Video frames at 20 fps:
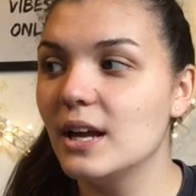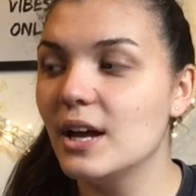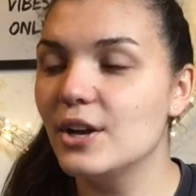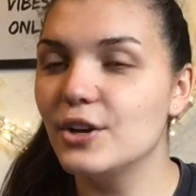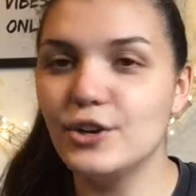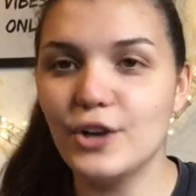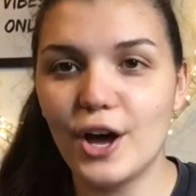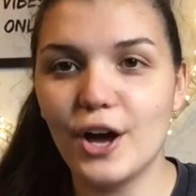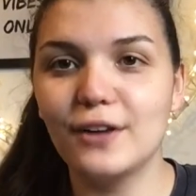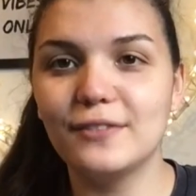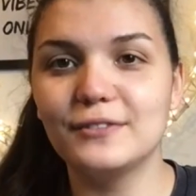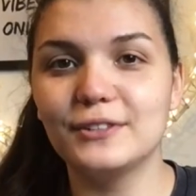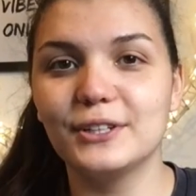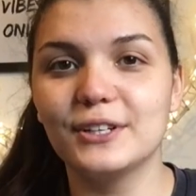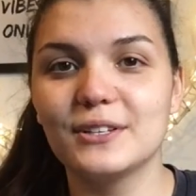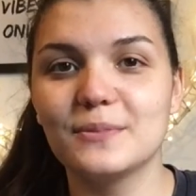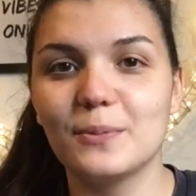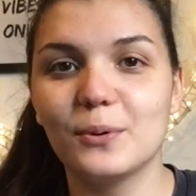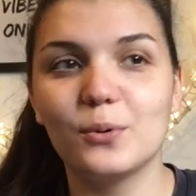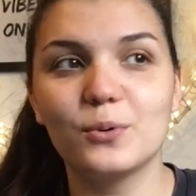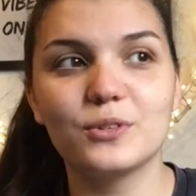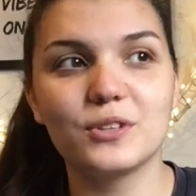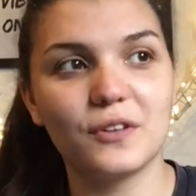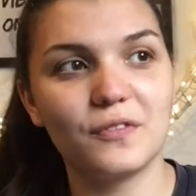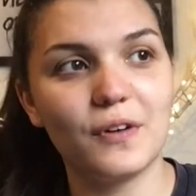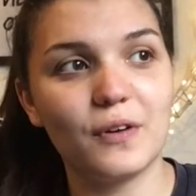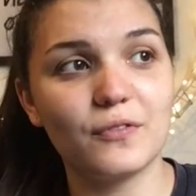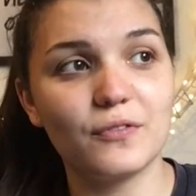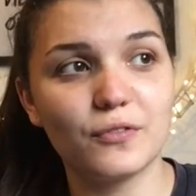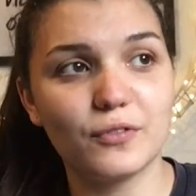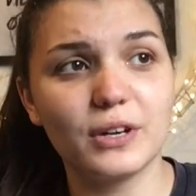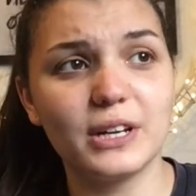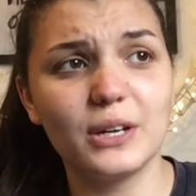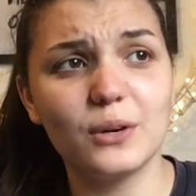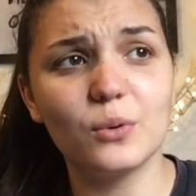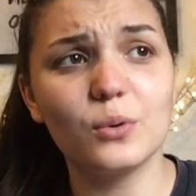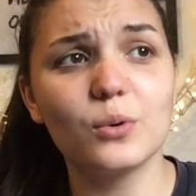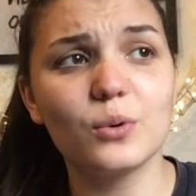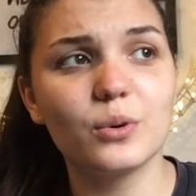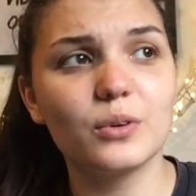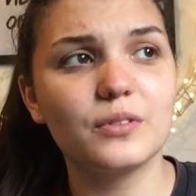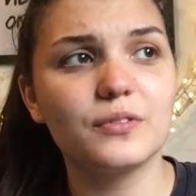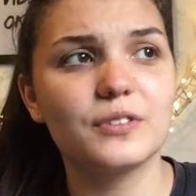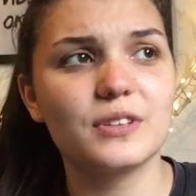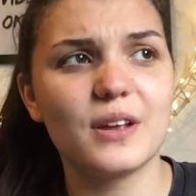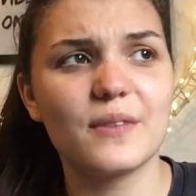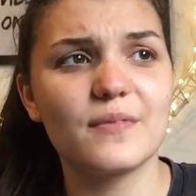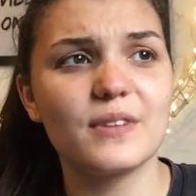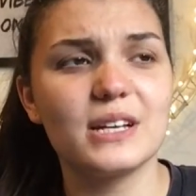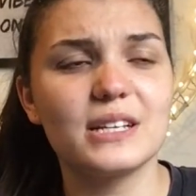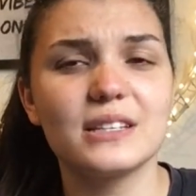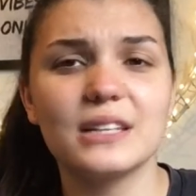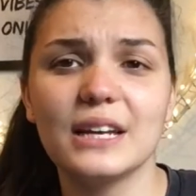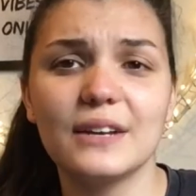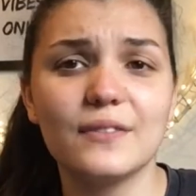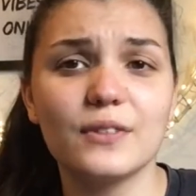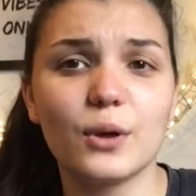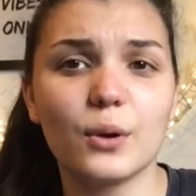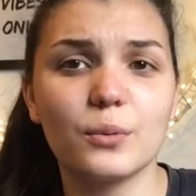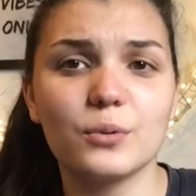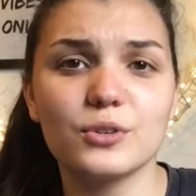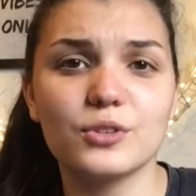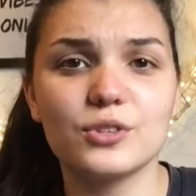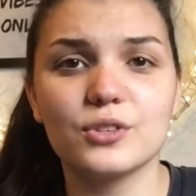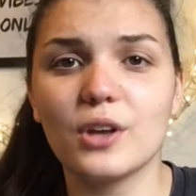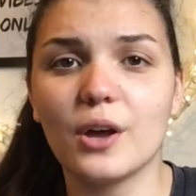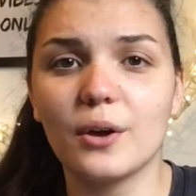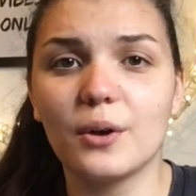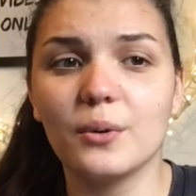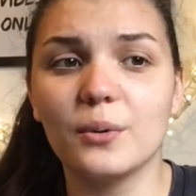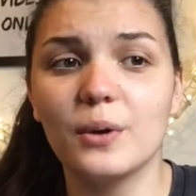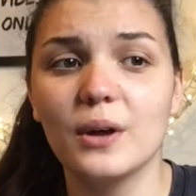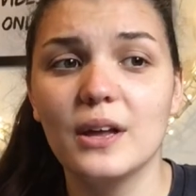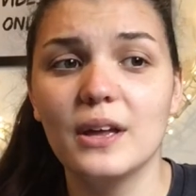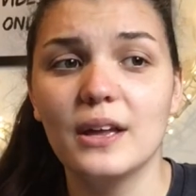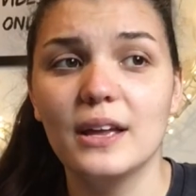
nervous but also felt really awkward for some reason even though it was so